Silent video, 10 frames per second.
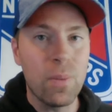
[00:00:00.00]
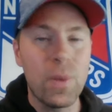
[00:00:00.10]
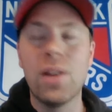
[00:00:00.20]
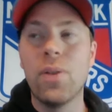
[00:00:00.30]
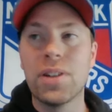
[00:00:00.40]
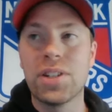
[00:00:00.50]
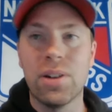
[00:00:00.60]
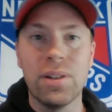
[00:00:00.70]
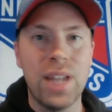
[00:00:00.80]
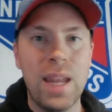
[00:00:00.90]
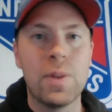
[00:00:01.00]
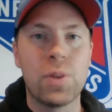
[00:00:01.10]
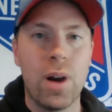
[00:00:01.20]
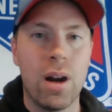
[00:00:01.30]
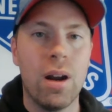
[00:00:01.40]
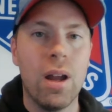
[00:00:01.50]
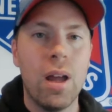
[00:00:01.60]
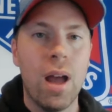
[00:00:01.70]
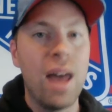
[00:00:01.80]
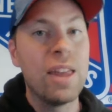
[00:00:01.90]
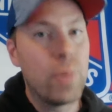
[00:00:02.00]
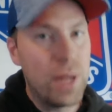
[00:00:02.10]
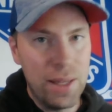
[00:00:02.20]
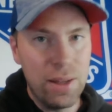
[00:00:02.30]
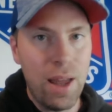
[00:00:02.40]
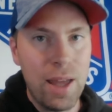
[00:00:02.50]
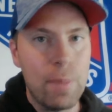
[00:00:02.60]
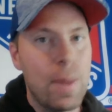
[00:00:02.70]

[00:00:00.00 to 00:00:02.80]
We know there's certain games where he'll be in the lineup.